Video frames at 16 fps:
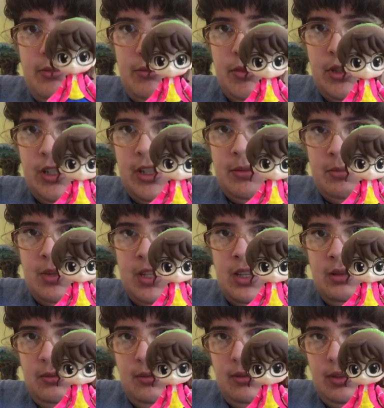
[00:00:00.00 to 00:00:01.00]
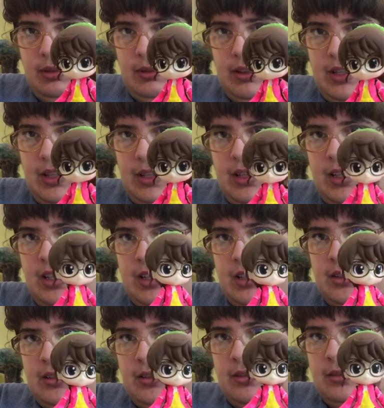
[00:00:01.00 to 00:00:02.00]
more like me
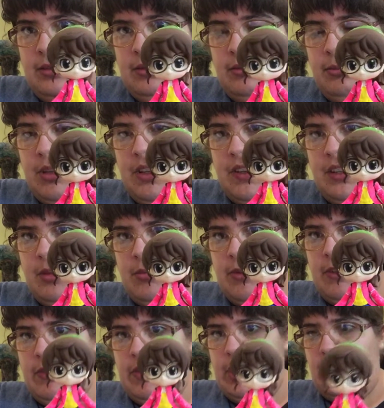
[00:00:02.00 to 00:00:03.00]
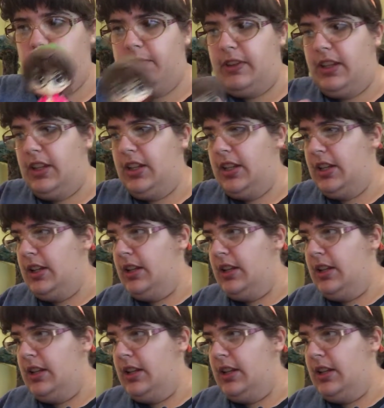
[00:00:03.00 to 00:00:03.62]
and basically my favorite outfit.